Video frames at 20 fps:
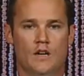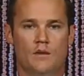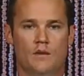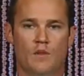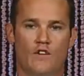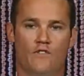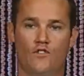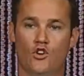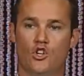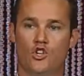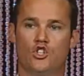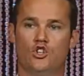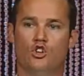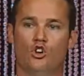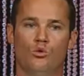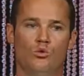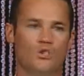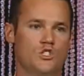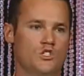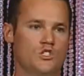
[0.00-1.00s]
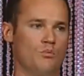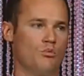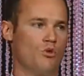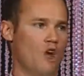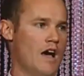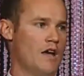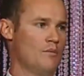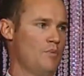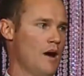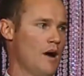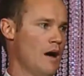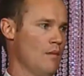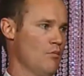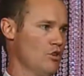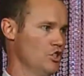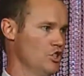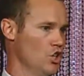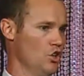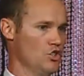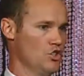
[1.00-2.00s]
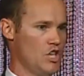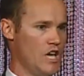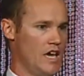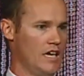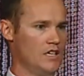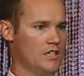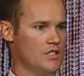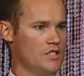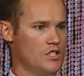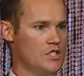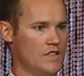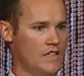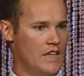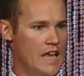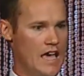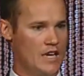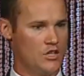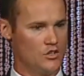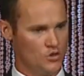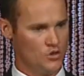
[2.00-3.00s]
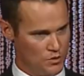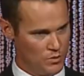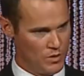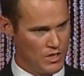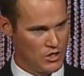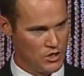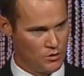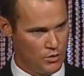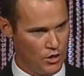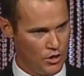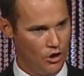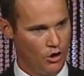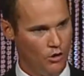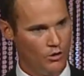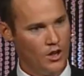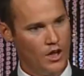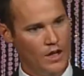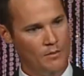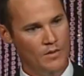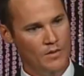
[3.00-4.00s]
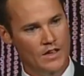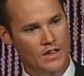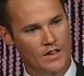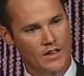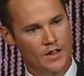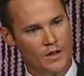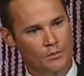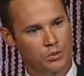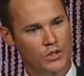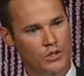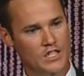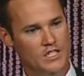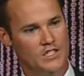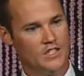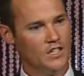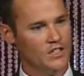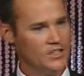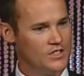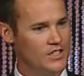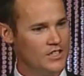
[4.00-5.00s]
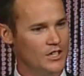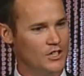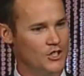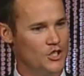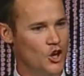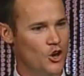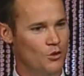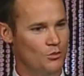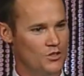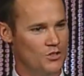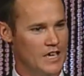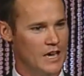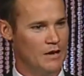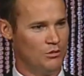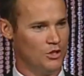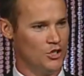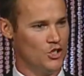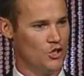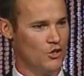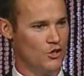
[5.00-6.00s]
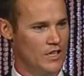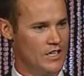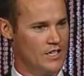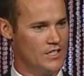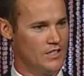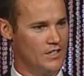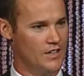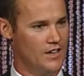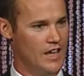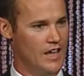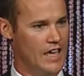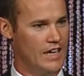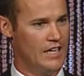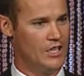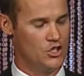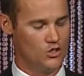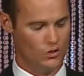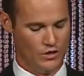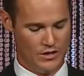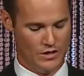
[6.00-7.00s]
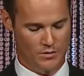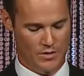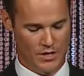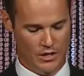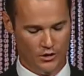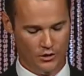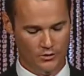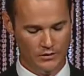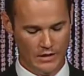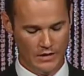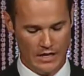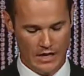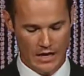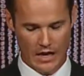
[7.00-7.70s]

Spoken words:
my first call was to Brian Palmer and Don Jenkins at the National Speakers Bureau, and I'm pleased that Don was able to join us and enjoy the meal.